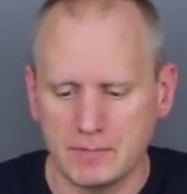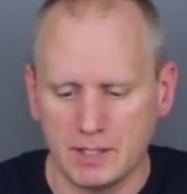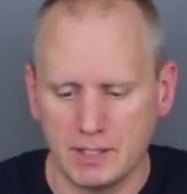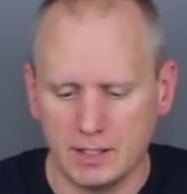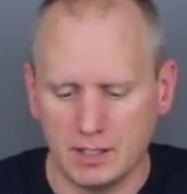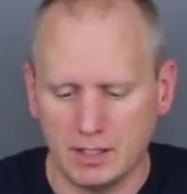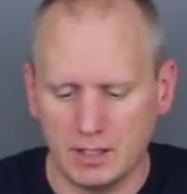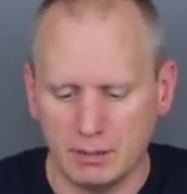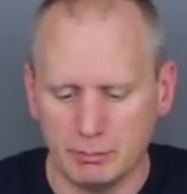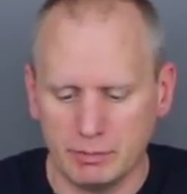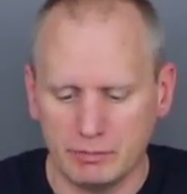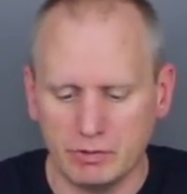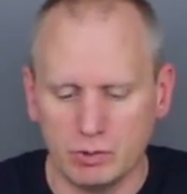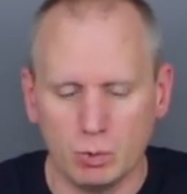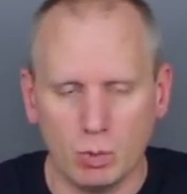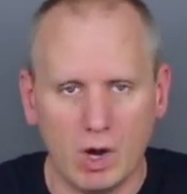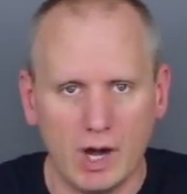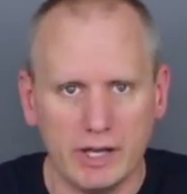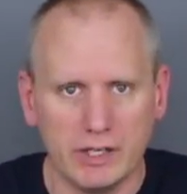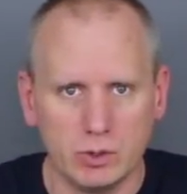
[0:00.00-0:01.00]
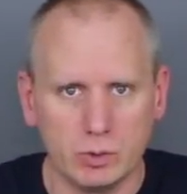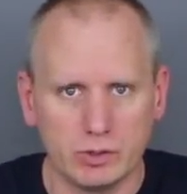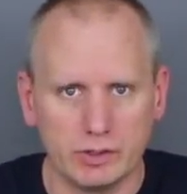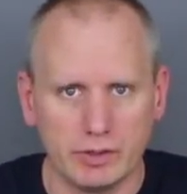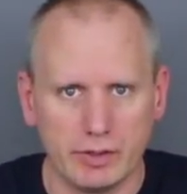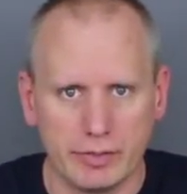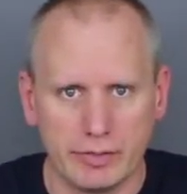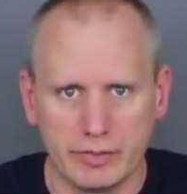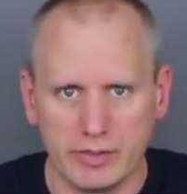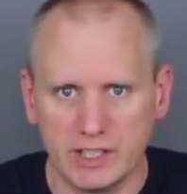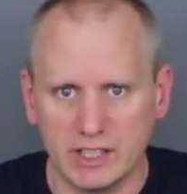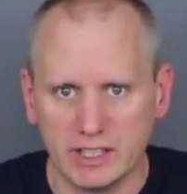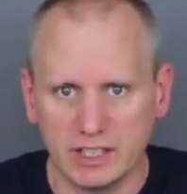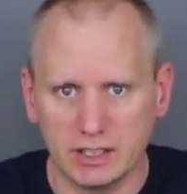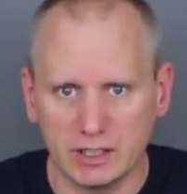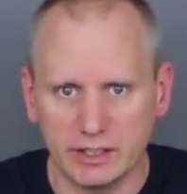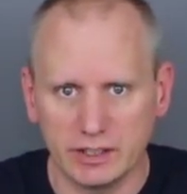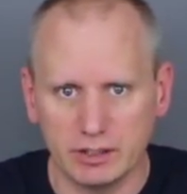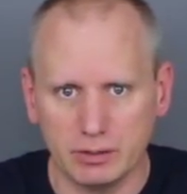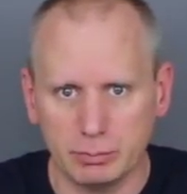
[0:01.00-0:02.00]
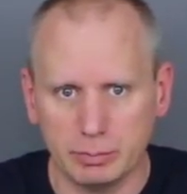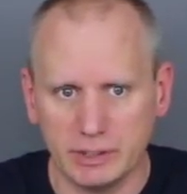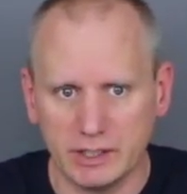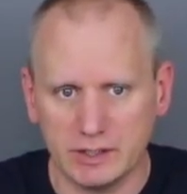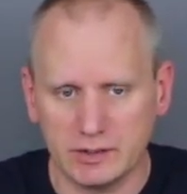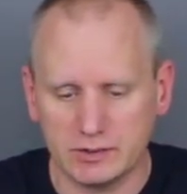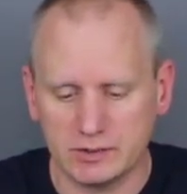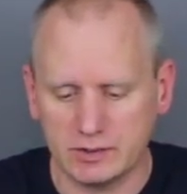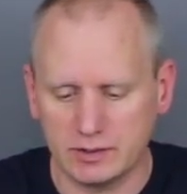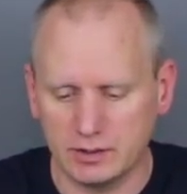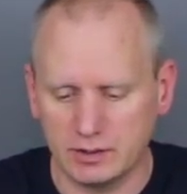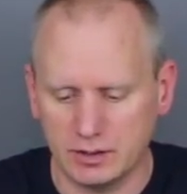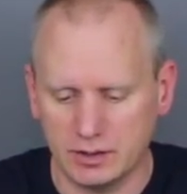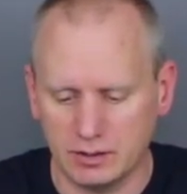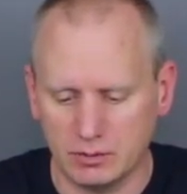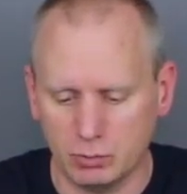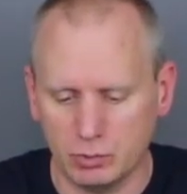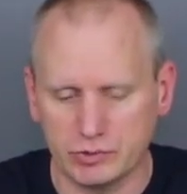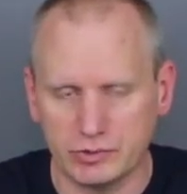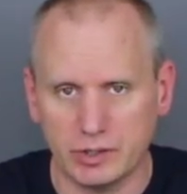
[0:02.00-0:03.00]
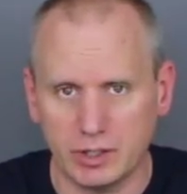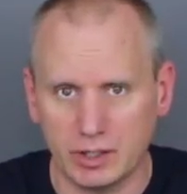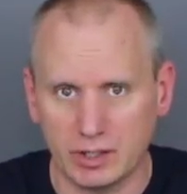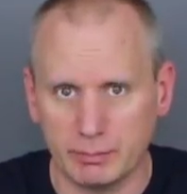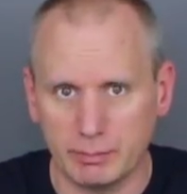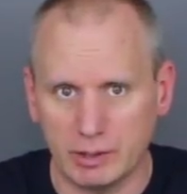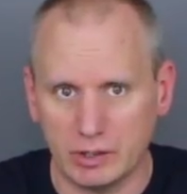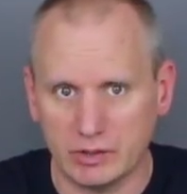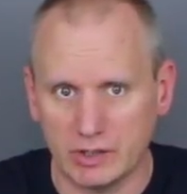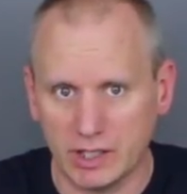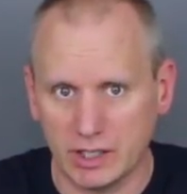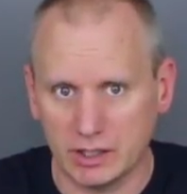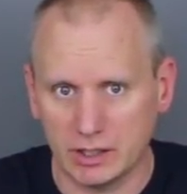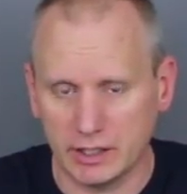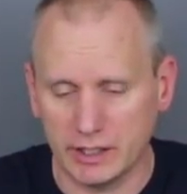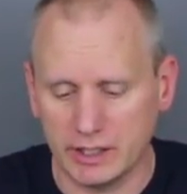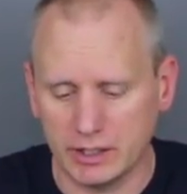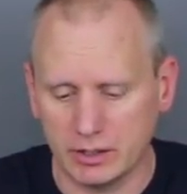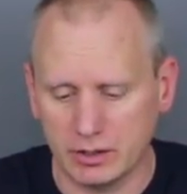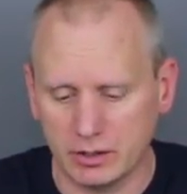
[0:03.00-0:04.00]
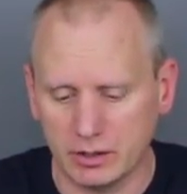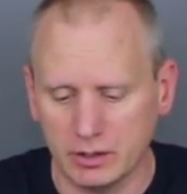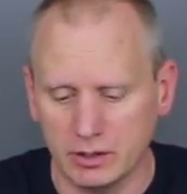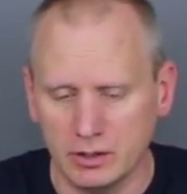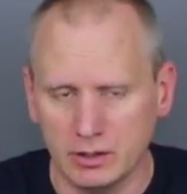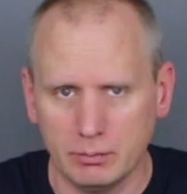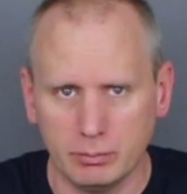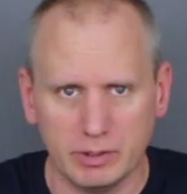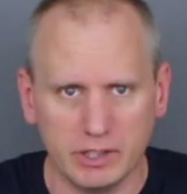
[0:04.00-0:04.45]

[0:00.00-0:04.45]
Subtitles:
If you want, you can thin it a little bit, and we'll talk about that later.